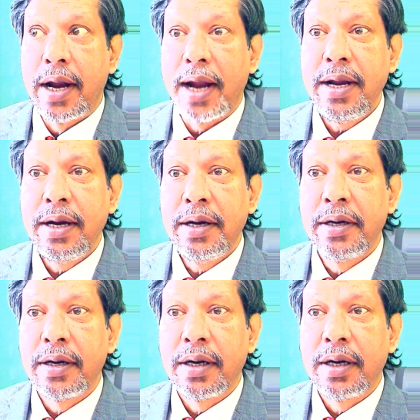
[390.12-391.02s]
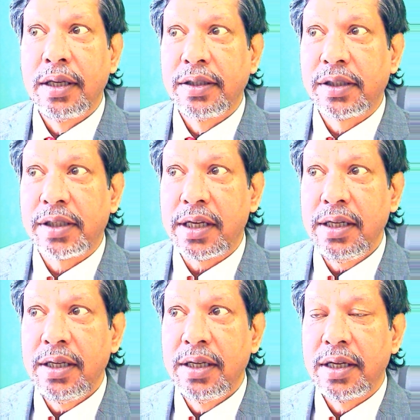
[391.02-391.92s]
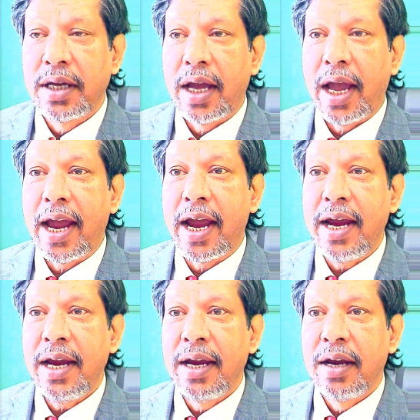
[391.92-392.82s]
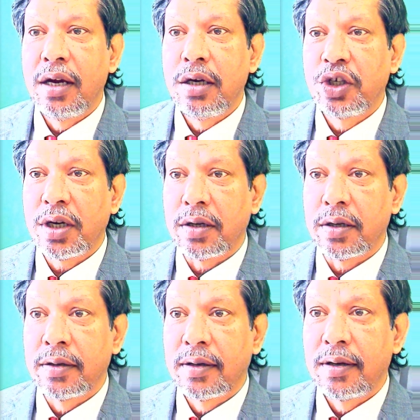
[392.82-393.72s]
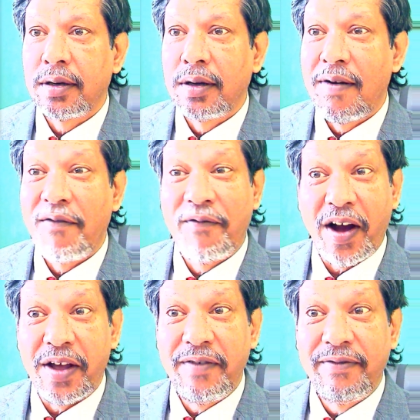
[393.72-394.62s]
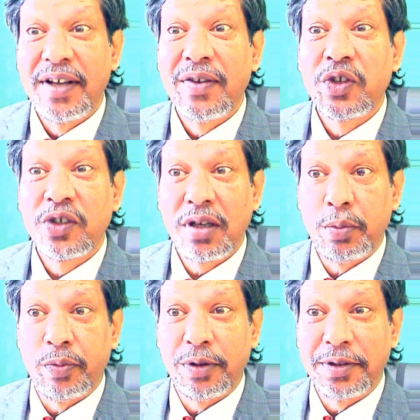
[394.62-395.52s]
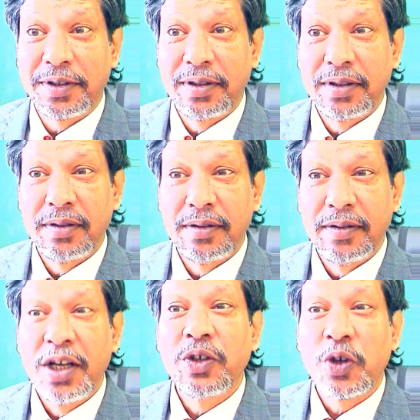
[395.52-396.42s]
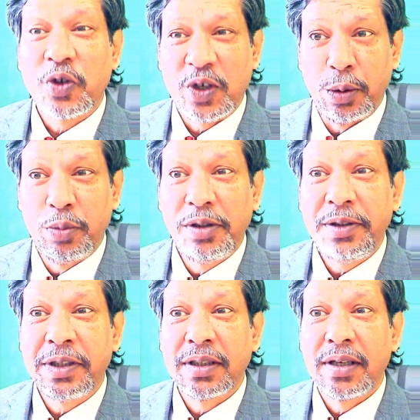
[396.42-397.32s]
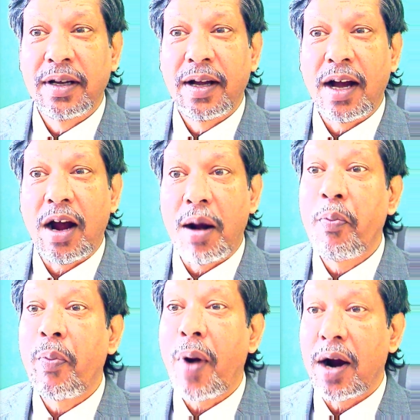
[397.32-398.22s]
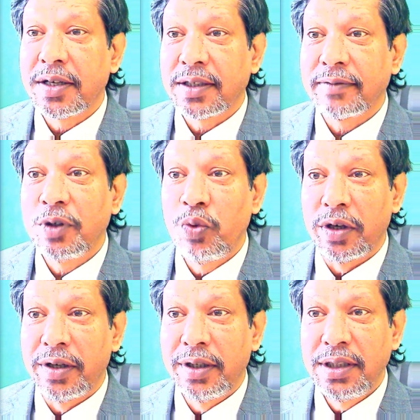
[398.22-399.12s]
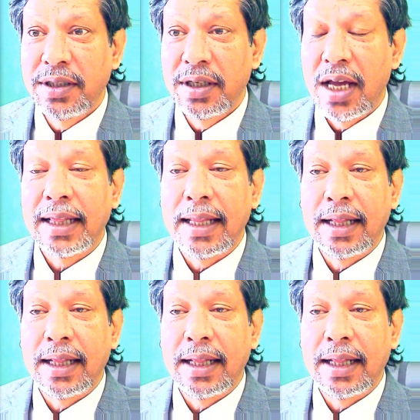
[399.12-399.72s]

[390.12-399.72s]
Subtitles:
nun, si, a, shun. 5 syllables. So syllables are parts of the words.